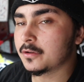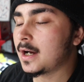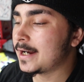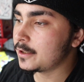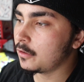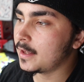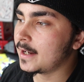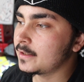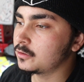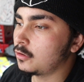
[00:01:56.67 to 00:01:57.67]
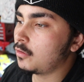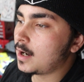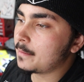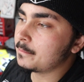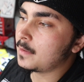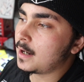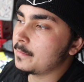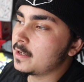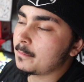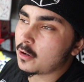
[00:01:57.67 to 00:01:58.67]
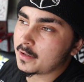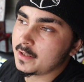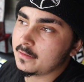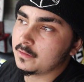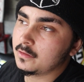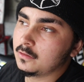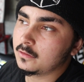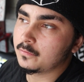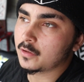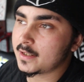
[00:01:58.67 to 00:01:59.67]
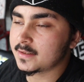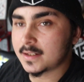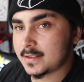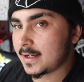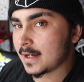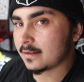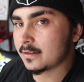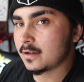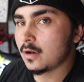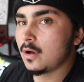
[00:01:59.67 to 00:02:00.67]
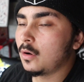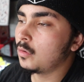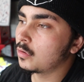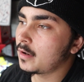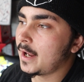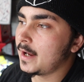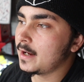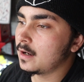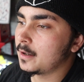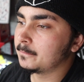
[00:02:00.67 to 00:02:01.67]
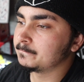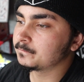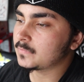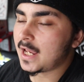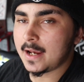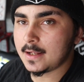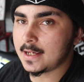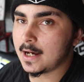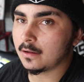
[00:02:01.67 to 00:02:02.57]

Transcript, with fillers: I know that, so I'm I'm in the market to look for a 60 gallon or a um, 80 gallon.